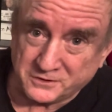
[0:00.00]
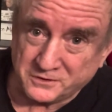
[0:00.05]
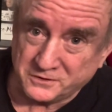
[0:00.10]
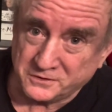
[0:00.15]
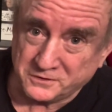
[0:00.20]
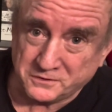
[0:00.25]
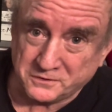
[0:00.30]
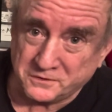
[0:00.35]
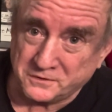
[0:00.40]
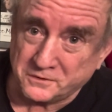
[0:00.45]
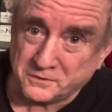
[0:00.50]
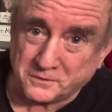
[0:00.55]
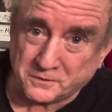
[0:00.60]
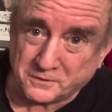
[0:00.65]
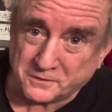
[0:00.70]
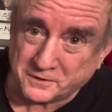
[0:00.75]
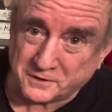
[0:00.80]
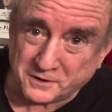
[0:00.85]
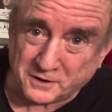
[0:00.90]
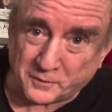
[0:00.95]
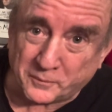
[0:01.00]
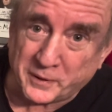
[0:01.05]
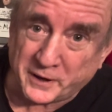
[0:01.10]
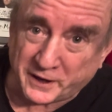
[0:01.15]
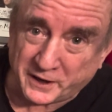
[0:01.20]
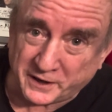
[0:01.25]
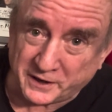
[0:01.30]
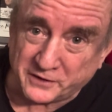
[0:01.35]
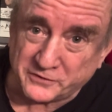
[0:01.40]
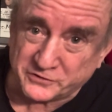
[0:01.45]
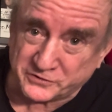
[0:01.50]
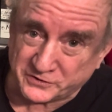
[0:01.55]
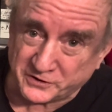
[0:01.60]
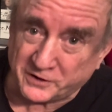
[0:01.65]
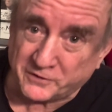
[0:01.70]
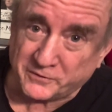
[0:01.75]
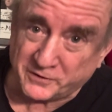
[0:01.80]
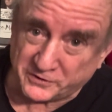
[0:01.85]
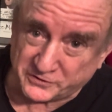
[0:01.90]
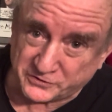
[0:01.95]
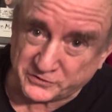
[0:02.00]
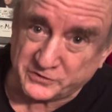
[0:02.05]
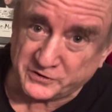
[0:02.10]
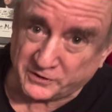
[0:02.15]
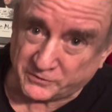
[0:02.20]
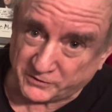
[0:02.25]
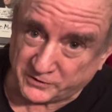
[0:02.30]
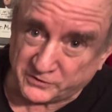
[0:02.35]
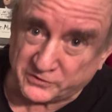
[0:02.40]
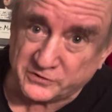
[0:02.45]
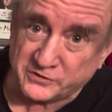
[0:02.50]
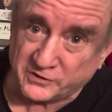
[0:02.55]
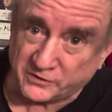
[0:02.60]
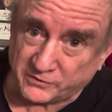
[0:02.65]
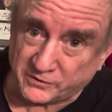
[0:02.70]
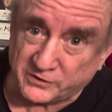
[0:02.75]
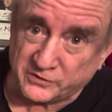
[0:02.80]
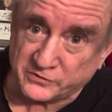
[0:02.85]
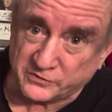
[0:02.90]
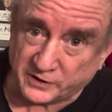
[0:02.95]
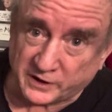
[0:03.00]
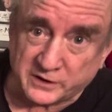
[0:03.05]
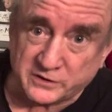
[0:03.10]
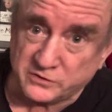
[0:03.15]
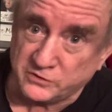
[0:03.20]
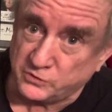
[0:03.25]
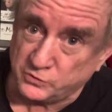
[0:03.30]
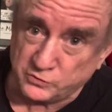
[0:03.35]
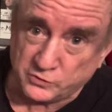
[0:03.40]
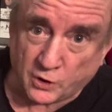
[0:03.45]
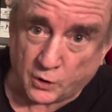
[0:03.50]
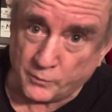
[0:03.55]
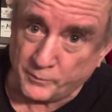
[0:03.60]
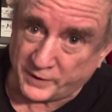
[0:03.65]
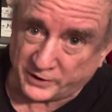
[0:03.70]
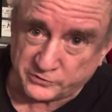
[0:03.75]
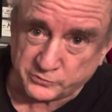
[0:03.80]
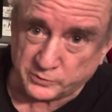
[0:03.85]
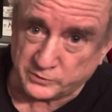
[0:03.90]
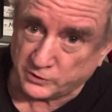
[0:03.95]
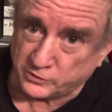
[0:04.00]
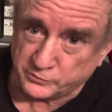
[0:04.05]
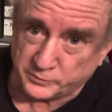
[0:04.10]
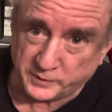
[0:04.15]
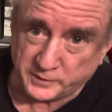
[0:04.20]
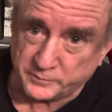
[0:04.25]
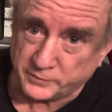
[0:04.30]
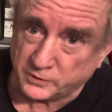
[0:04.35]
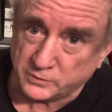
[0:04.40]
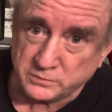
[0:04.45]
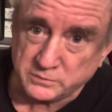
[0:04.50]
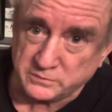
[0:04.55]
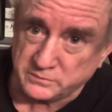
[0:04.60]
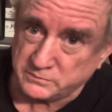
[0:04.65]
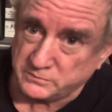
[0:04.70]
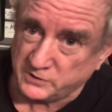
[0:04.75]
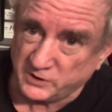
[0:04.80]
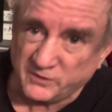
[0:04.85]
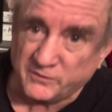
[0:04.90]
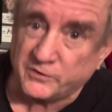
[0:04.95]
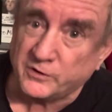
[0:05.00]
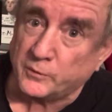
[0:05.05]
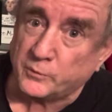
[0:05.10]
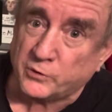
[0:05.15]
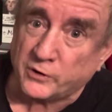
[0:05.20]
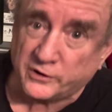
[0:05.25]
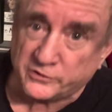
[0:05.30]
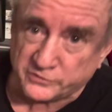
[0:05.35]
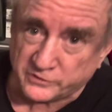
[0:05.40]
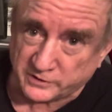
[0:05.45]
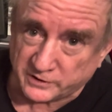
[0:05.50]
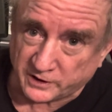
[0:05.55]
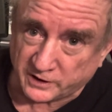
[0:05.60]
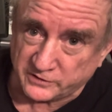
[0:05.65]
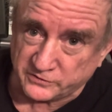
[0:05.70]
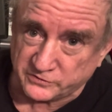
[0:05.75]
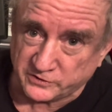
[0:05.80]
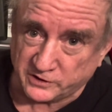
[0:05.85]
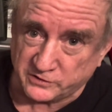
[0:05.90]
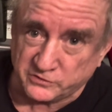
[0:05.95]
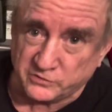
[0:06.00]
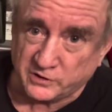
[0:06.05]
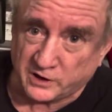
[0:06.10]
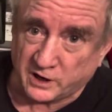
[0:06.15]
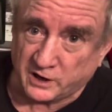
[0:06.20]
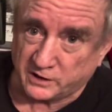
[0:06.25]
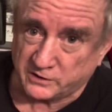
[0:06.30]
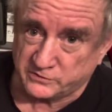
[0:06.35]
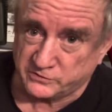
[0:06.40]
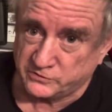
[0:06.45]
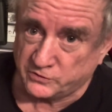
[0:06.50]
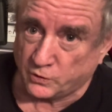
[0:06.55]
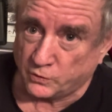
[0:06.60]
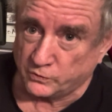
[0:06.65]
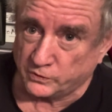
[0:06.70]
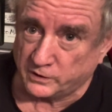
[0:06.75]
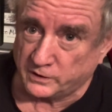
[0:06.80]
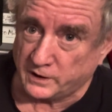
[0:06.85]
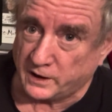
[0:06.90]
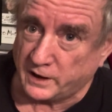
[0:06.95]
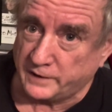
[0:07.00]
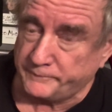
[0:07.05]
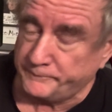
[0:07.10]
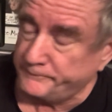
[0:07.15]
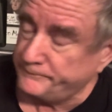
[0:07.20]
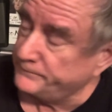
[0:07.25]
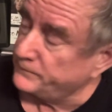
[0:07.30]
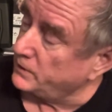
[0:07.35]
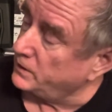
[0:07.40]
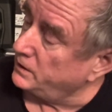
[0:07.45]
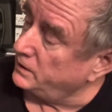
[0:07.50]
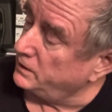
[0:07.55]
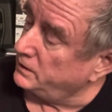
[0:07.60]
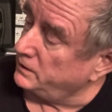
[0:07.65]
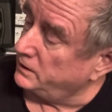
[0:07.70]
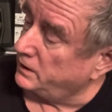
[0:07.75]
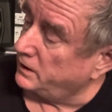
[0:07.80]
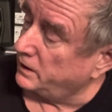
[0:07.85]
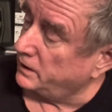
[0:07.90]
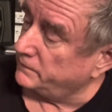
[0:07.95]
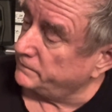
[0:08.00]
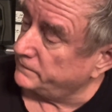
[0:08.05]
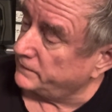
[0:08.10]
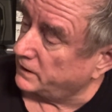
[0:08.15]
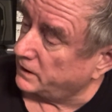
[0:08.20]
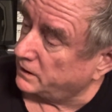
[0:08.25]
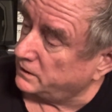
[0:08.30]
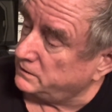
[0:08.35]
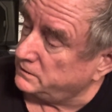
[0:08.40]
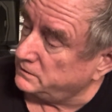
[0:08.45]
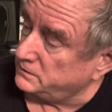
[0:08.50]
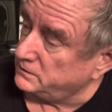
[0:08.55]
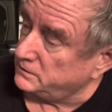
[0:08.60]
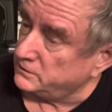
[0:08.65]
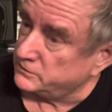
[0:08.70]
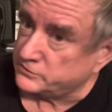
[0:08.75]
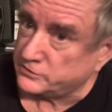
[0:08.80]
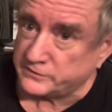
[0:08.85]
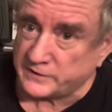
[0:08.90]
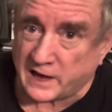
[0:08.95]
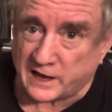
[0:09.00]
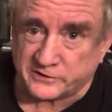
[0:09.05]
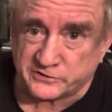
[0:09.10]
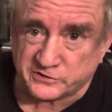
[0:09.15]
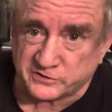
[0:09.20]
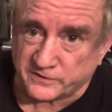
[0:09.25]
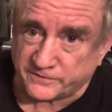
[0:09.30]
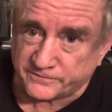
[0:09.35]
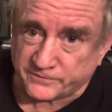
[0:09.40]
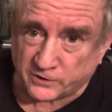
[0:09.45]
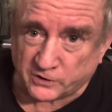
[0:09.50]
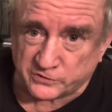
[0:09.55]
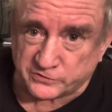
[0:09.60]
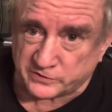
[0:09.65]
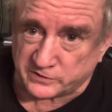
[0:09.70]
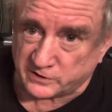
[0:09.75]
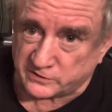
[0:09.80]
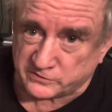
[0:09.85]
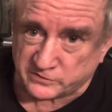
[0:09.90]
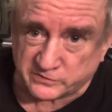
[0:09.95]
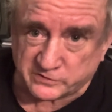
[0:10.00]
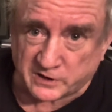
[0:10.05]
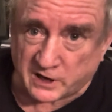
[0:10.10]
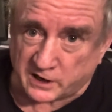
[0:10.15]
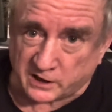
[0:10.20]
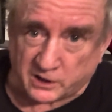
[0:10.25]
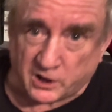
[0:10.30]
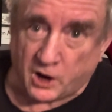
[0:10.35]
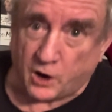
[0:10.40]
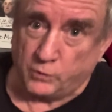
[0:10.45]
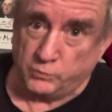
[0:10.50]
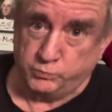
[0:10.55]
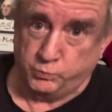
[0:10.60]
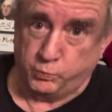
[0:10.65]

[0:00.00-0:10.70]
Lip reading: You're going to pay a serious, like, you don't mess with those people. Even if you're president of the United States, you kind of toe the line. And so that's the first thing that's just got to go.